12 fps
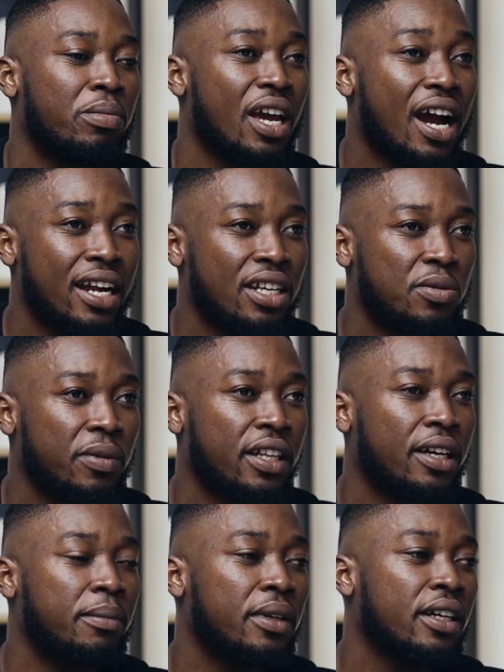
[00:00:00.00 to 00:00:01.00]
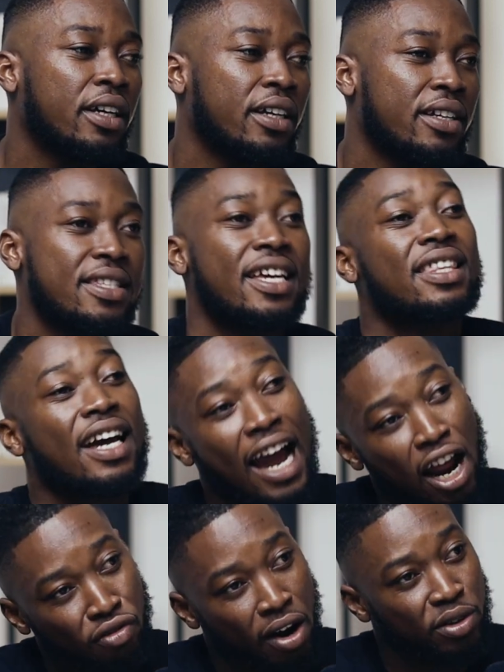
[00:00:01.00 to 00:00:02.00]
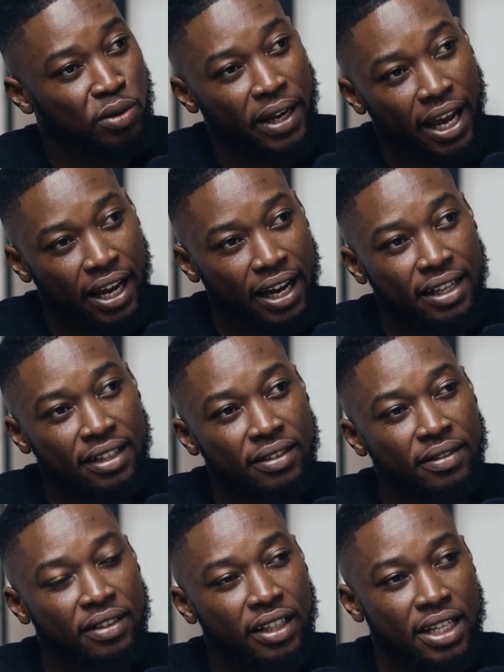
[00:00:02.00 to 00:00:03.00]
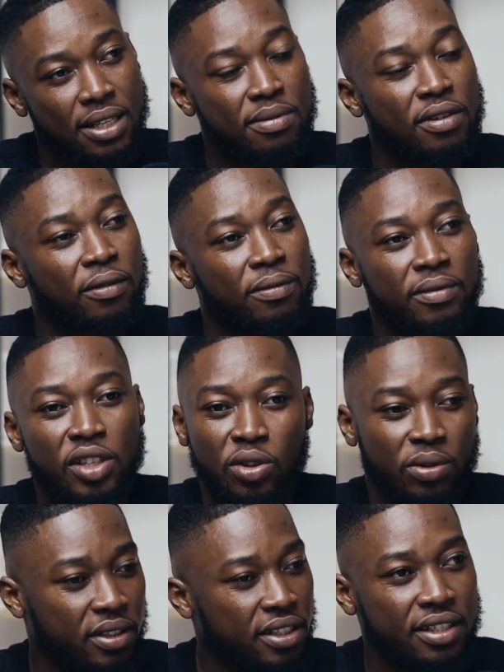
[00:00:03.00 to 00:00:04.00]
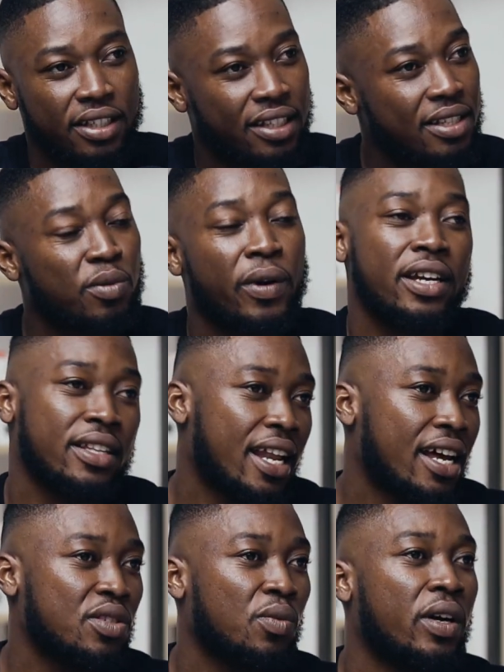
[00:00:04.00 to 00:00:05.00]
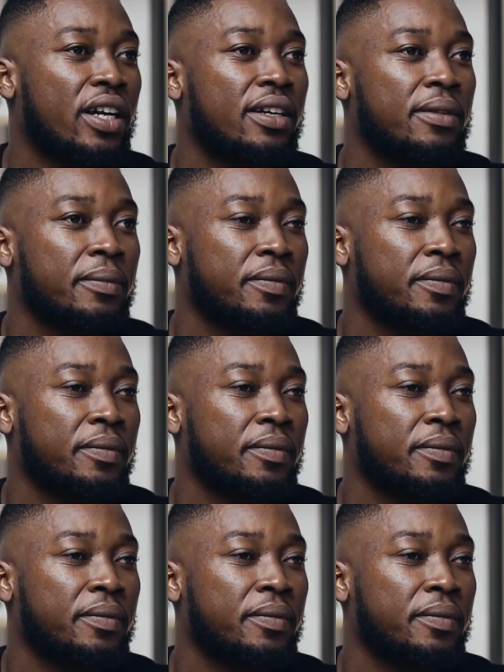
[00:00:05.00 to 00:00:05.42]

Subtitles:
be honest with them, take the hard route when I can, in terms of, just this work, that doesn't work.